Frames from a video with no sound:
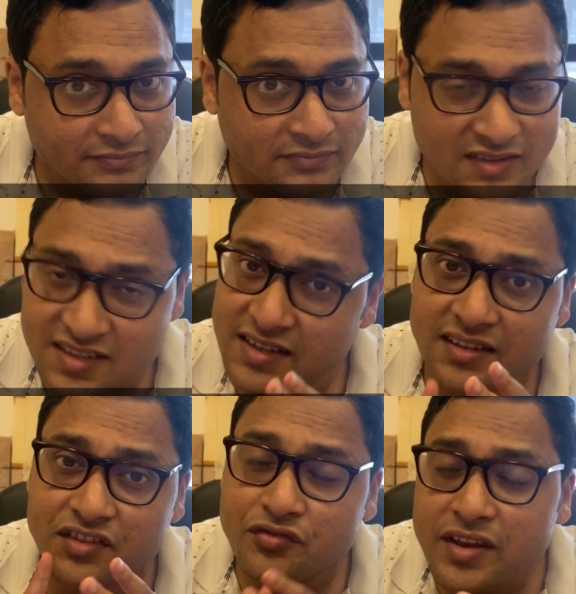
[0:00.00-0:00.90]
These are
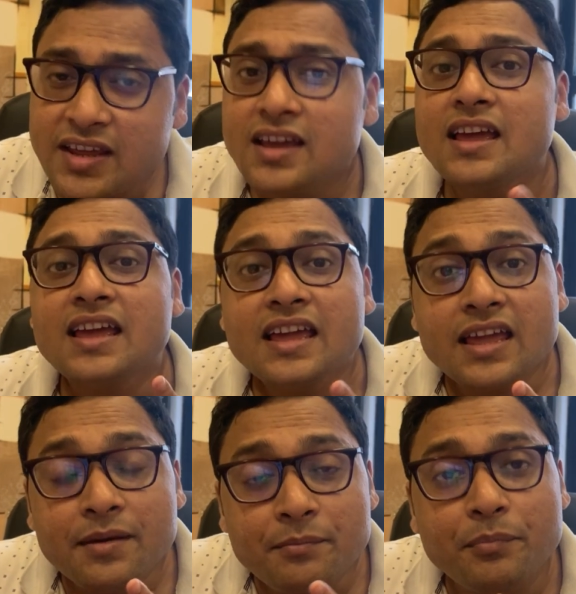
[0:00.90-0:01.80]
the three
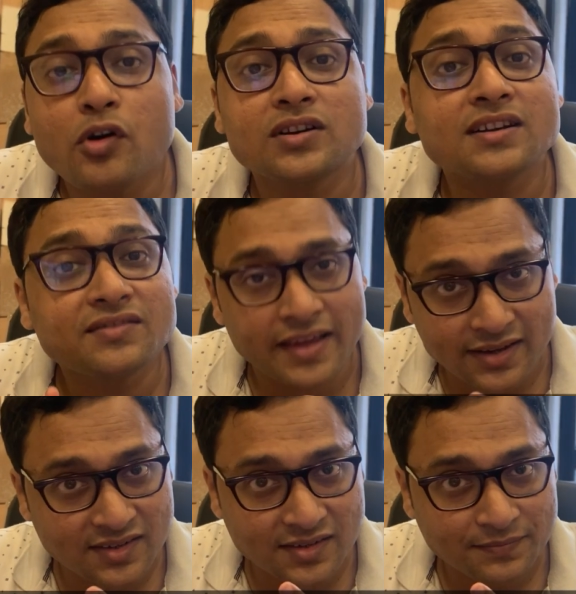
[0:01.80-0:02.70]
important
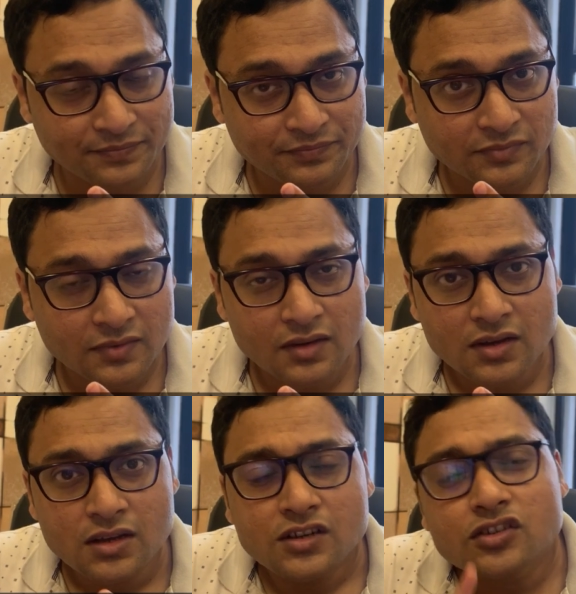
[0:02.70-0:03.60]
things.
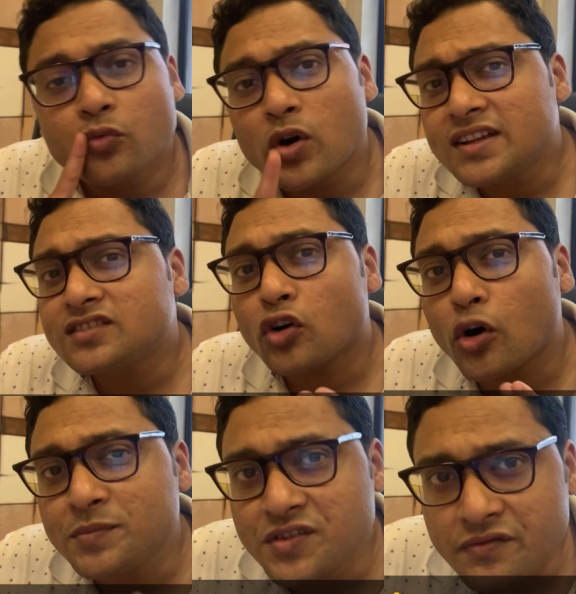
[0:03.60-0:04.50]
So what is
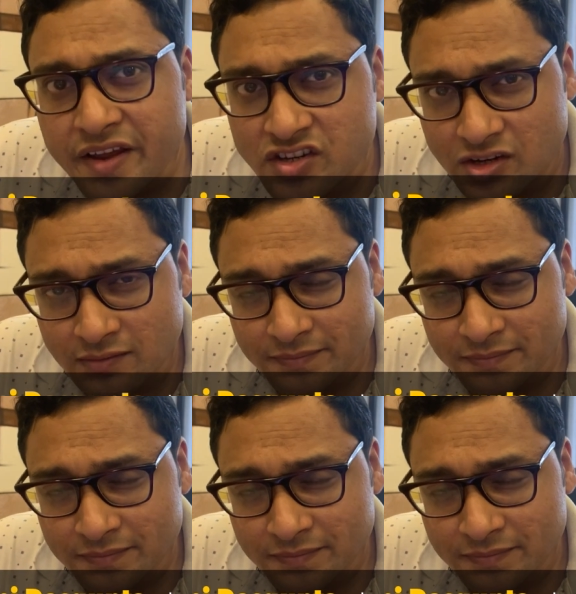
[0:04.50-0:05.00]
observation?